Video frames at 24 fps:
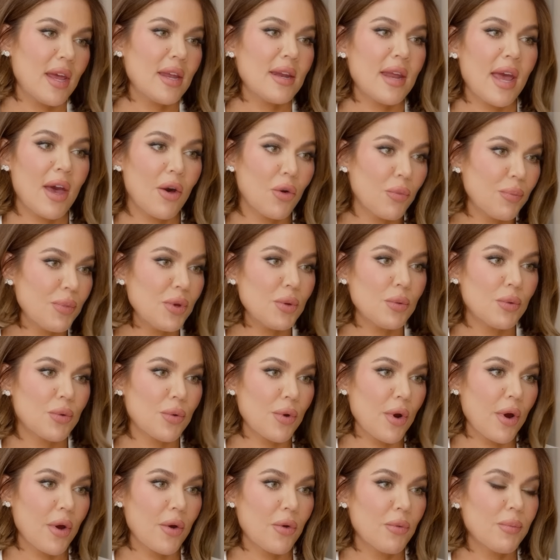and help you
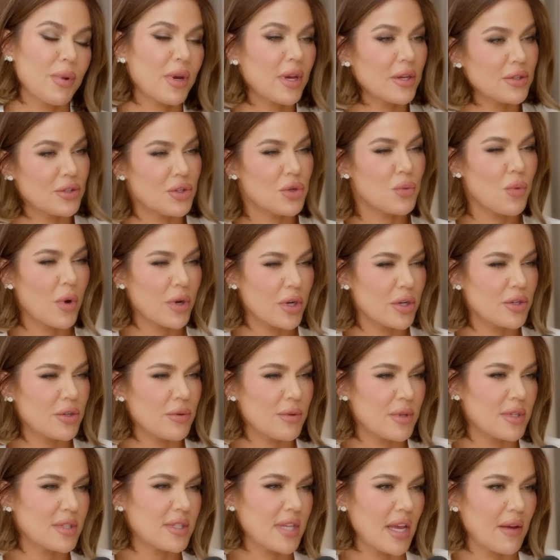grow because you want to do
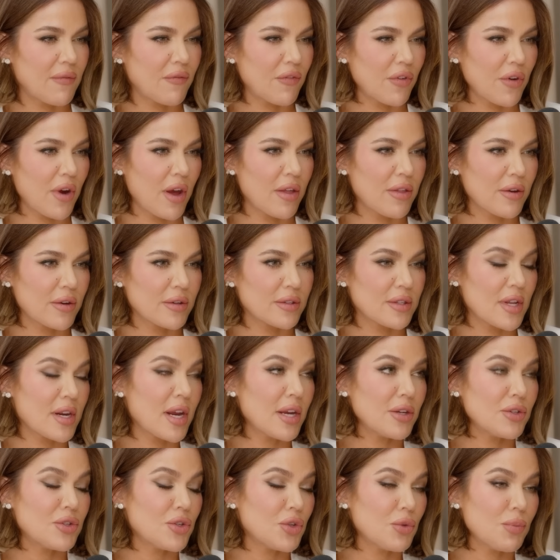the same for others. And
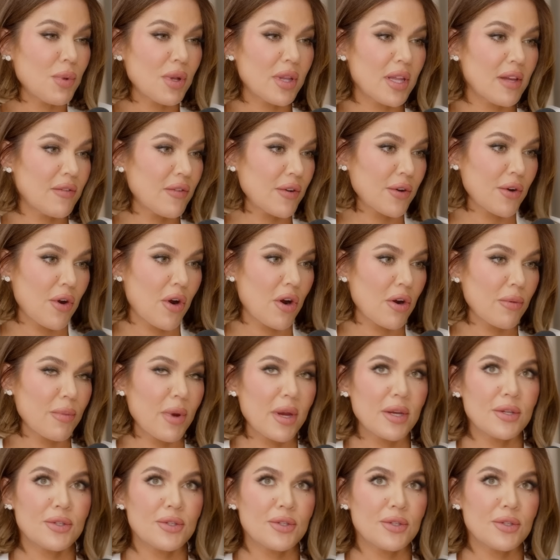I do believe in karma.